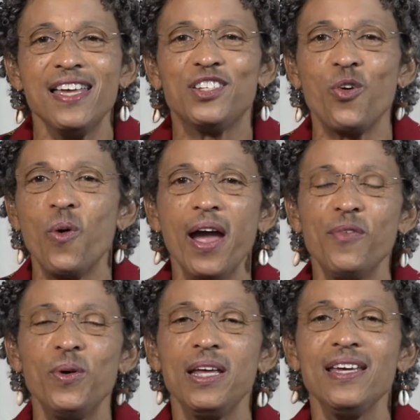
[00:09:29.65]
So
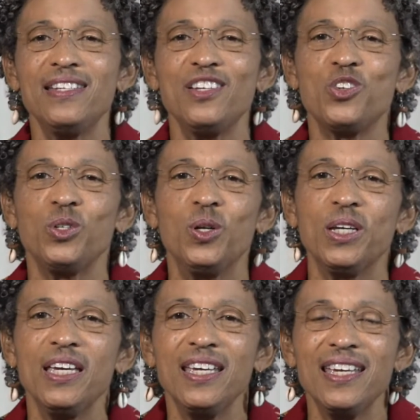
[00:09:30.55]
wherever it is that you're
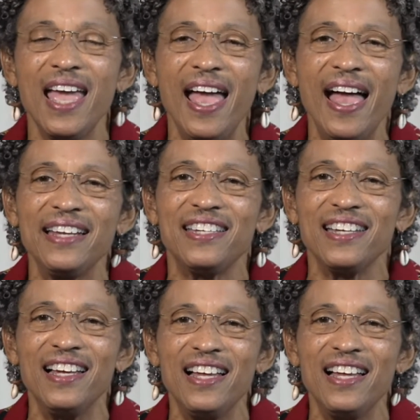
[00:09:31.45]
looking at